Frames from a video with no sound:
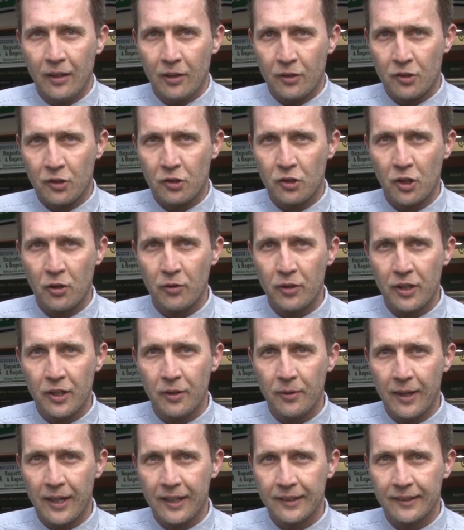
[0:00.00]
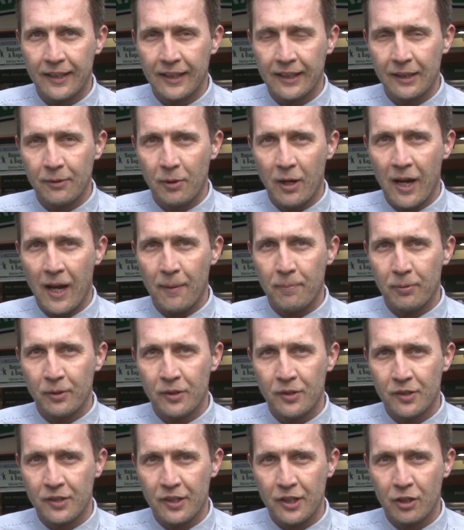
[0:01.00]
to show you exactly what
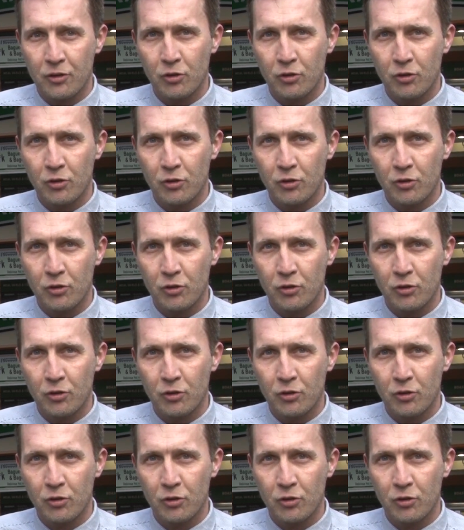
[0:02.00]
happens in a